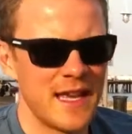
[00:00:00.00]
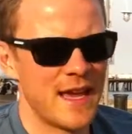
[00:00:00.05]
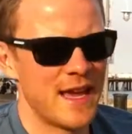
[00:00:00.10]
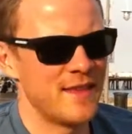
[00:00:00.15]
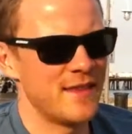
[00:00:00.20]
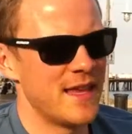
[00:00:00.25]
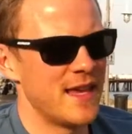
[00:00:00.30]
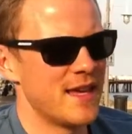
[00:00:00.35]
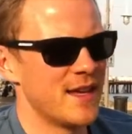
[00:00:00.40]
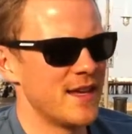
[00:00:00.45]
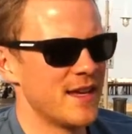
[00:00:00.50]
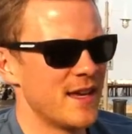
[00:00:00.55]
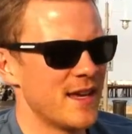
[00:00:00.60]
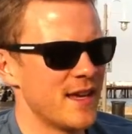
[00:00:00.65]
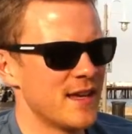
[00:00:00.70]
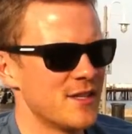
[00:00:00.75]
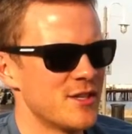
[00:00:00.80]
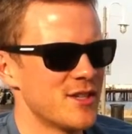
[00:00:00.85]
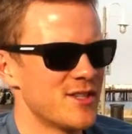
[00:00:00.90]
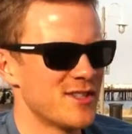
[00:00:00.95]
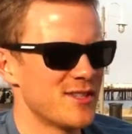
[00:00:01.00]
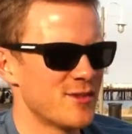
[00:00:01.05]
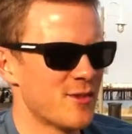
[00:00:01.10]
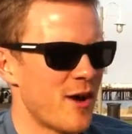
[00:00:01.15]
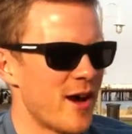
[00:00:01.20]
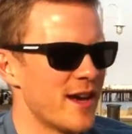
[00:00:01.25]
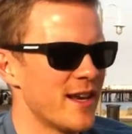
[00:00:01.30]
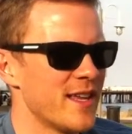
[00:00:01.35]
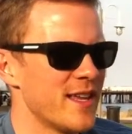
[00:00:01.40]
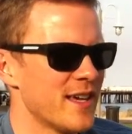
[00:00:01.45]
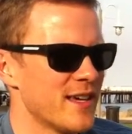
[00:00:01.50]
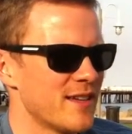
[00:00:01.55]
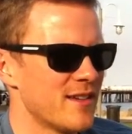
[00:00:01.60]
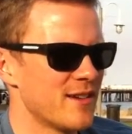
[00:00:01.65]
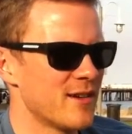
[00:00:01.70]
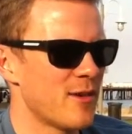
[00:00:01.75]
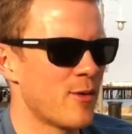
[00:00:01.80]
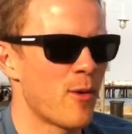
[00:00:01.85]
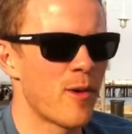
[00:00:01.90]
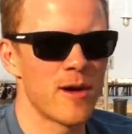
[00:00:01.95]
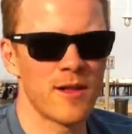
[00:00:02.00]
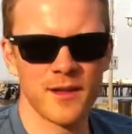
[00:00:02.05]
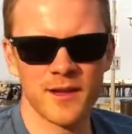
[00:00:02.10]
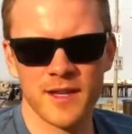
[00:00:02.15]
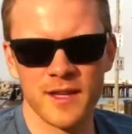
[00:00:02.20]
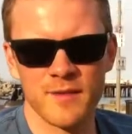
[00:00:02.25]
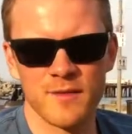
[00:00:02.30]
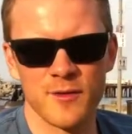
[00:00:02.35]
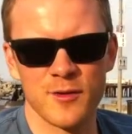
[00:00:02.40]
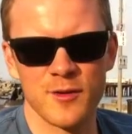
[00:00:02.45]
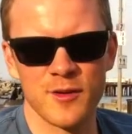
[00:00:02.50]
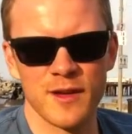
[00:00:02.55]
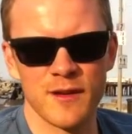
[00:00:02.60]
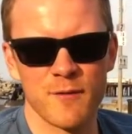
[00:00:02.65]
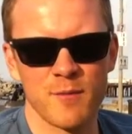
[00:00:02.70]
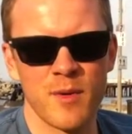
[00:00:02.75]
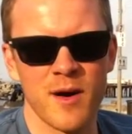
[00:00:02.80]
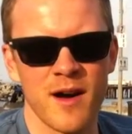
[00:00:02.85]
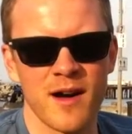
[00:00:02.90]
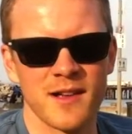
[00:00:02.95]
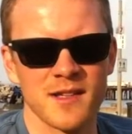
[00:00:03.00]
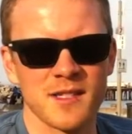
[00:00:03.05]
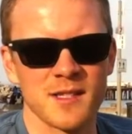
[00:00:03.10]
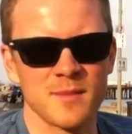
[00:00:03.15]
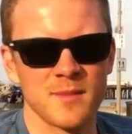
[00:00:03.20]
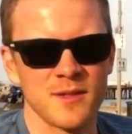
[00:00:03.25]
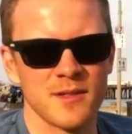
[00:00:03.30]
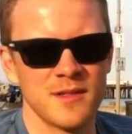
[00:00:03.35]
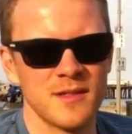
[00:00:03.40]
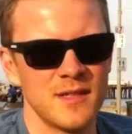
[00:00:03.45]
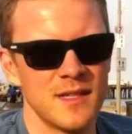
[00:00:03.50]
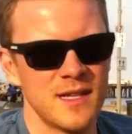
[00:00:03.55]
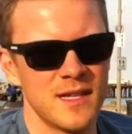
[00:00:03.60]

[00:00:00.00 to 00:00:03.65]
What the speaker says: and then just try to get quality food if possible.